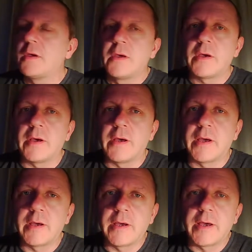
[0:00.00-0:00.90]

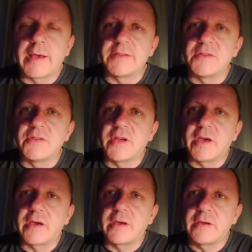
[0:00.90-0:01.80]
and
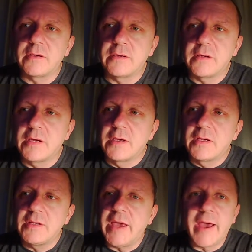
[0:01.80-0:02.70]

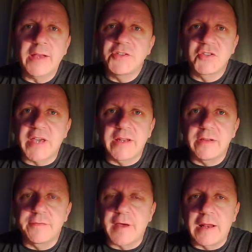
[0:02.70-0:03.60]
yeah, I just kind of I